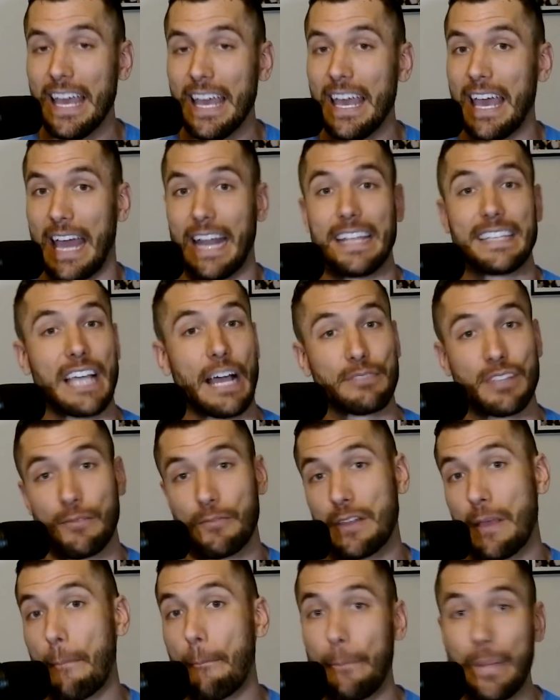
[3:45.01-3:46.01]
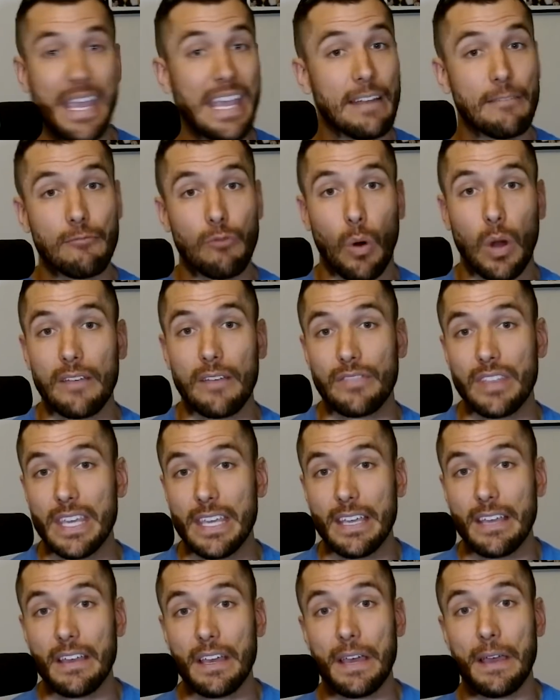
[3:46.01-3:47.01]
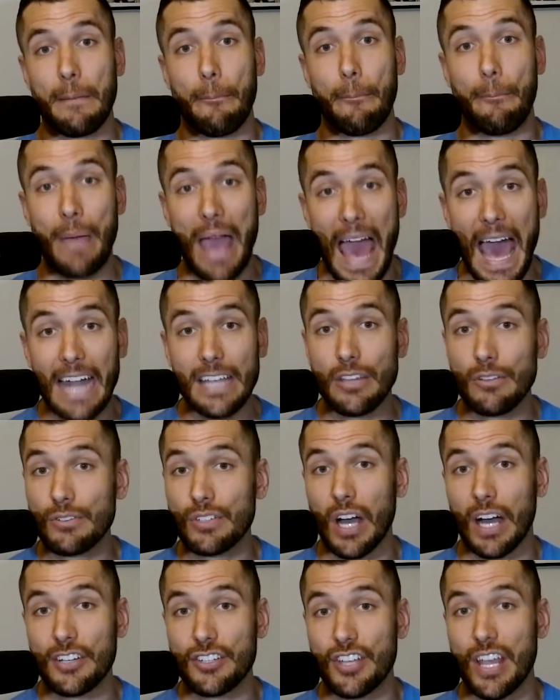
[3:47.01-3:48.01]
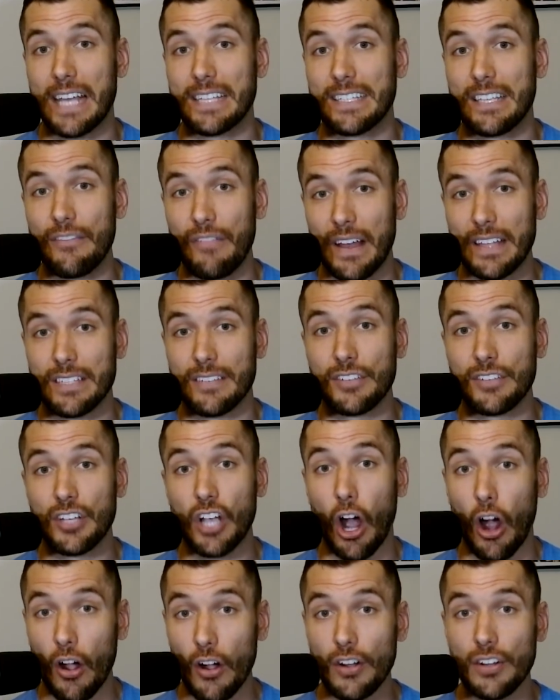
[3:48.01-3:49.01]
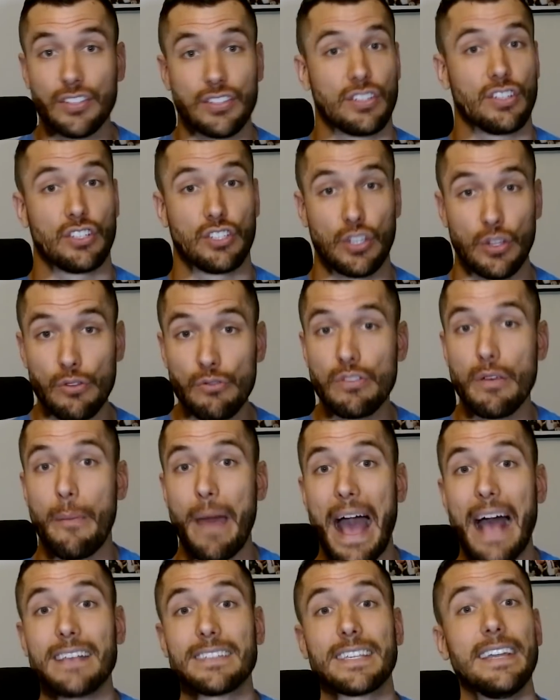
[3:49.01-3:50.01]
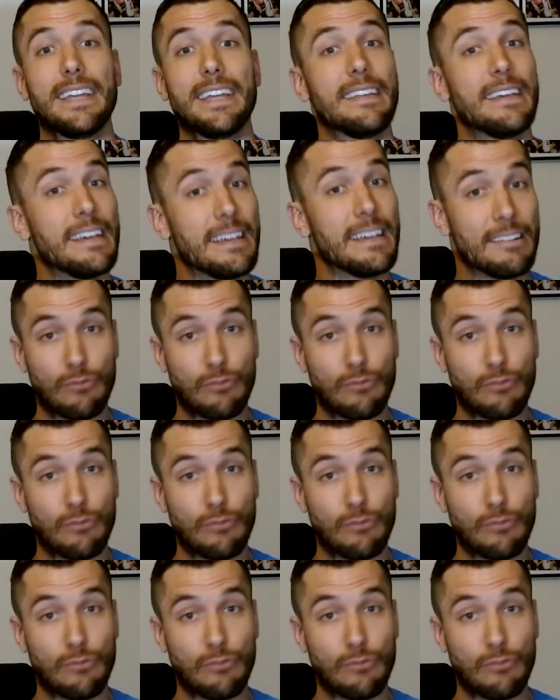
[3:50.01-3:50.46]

Anytime somebody beat one of the bad Utah Jazz defensive guards to the basket,